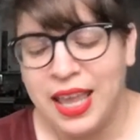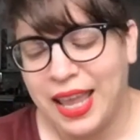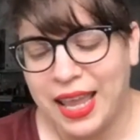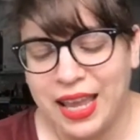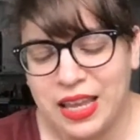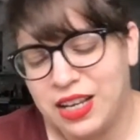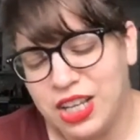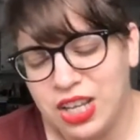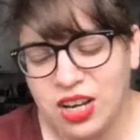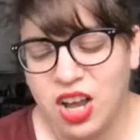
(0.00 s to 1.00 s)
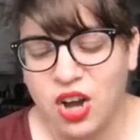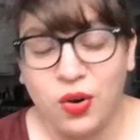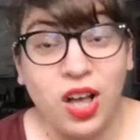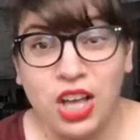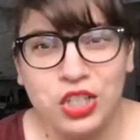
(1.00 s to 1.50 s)
and,
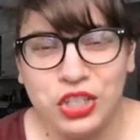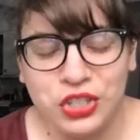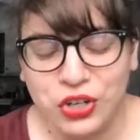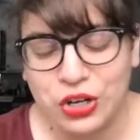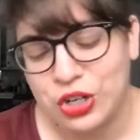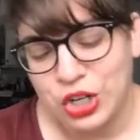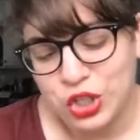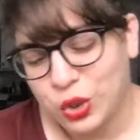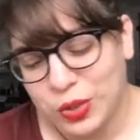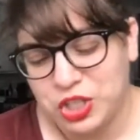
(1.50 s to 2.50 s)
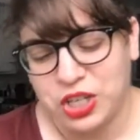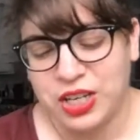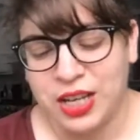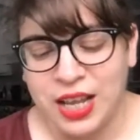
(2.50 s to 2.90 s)
I'll just start twitching.